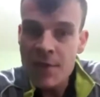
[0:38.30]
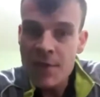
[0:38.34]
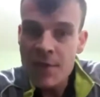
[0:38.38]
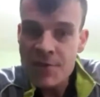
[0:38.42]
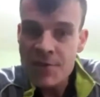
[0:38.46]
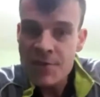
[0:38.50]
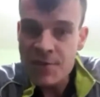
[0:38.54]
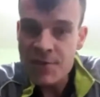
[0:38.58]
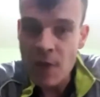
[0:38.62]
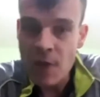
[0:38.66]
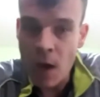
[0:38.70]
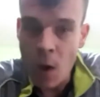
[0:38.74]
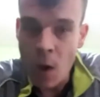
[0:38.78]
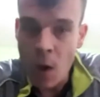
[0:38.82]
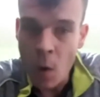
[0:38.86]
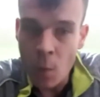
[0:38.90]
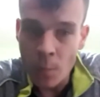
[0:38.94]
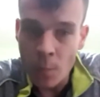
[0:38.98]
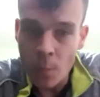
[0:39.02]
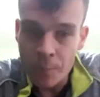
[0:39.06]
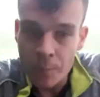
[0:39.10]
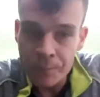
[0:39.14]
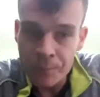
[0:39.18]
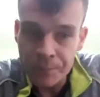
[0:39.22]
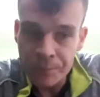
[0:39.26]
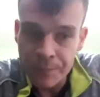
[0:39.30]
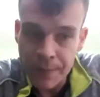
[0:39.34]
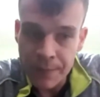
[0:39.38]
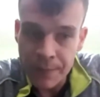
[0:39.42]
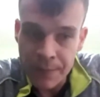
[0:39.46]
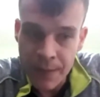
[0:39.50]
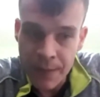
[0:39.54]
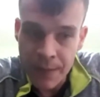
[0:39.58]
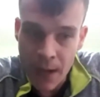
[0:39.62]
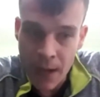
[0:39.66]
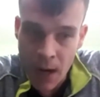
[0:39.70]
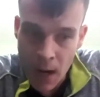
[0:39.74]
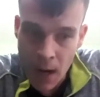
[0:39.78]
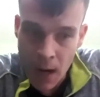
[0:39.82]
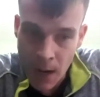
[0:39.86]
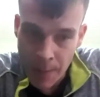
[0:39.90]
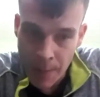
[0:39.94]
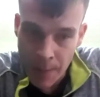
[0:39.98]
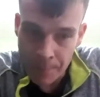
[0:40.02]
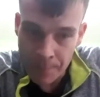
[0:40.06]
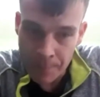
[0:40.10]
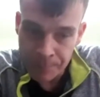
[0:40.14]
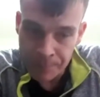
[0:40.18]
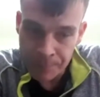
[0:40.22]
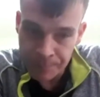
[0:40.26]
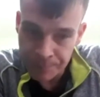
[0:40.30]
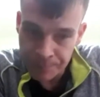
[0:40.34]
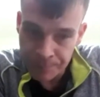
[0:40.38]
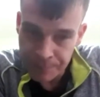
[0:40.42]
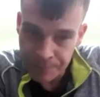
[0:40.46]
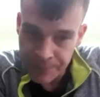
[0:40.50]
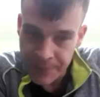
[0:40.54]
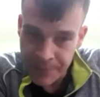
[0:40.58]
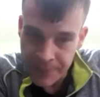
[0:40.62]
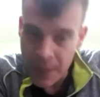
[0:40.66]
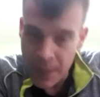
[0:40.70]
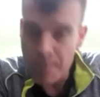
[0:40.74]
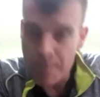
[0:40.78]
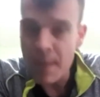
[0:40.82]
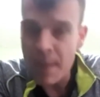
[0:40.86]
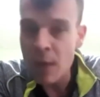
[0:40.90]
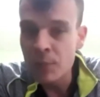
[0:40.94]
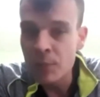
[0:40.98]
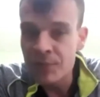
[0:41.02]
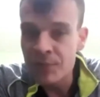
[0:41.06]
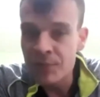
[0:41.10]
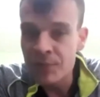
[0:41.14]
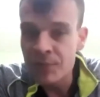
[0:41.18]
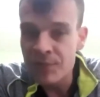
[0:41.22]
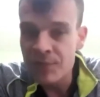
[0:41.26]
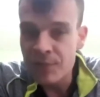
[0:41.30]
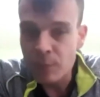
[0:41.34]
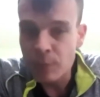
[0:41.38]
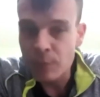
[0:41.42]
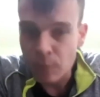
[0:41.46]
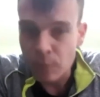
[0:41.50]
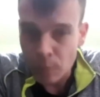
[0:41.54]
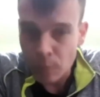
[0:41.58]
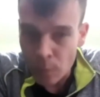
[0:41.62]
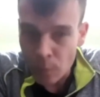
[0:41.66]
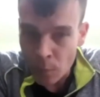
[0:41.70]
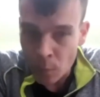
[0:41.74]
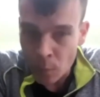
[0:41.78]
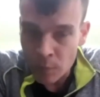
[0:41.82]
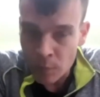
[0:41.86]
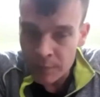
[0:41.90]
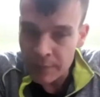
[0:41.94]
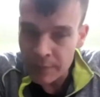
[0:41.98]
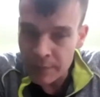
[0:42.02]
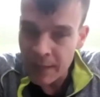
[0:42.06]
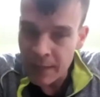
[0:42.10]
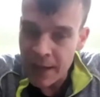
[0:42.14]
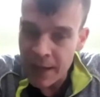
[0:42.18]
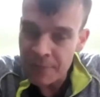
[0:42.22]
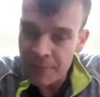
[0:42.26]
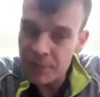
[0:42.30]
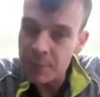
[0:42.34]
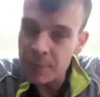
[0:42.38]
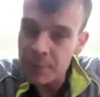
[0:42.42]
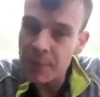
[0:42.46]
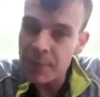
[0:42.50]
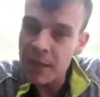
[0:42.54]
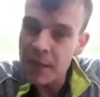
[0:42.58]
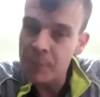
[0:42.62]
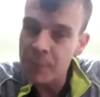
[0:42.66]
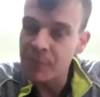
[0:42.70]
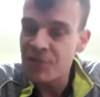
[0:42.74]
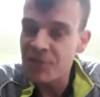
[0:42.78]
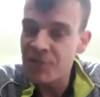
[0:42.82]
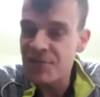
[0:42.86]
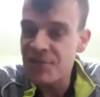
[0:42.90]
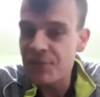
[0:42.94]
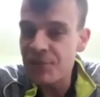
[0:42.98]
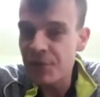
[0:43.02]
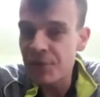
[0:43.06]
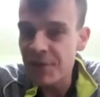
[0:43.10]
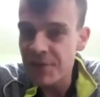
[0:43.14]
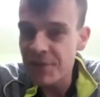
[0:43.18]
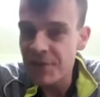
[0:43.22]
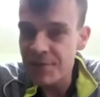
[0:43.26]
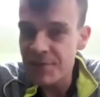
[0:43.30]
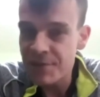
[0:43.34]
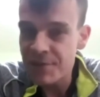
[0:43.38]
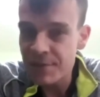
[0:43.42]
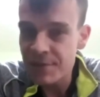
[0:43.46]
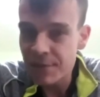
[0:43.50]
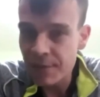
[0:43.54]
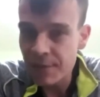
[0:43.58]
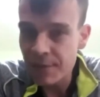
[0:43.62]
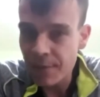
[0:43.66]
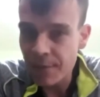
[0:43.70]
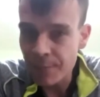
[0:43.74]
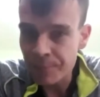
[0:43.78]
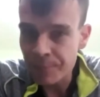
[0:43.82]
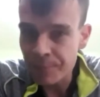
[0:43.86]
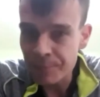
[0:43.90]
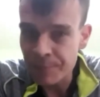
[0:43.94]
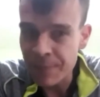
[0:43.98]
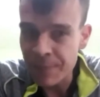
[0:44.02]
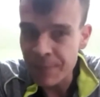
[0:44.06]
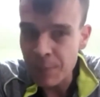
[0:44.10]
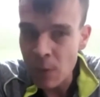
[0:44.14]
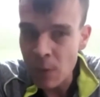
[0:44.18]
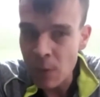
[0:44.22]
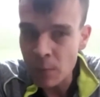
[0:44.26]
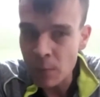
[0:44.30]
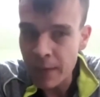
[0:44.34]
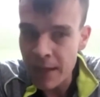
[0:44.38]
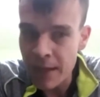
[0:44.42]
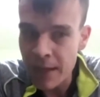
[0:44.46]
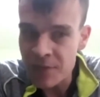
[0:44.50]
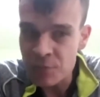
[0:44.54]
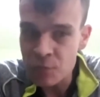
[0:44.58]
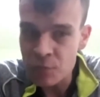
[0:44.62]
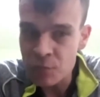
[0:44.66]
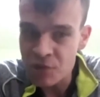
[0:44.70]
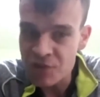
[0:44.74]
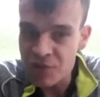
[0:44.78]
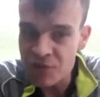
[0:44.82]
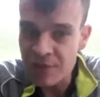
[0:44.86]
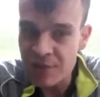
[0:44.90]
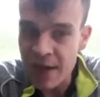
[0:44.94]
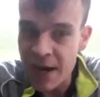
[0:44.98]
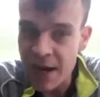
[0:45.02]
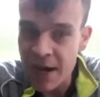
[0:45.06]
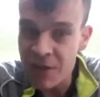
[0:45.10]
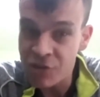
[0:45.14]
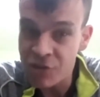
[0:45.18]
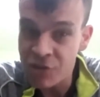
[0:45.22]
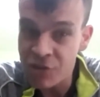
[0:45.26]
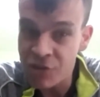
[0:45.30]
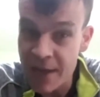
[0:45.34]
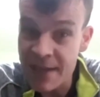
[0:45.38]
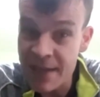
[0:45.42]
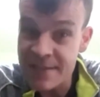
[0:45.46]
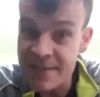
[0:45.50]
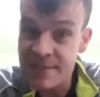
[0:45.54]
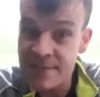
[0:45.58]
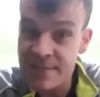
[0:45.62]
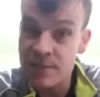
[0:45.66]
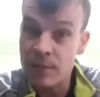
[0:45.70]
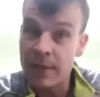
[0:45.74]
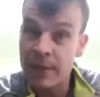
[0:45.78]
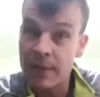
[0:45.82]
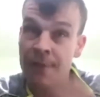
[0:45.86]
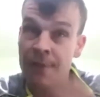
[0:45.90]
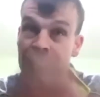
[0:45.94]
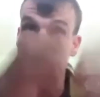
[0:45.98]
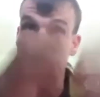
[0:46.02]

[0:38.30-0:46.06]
So your your mount wouldn't have to be precise. You won't get as much star trails if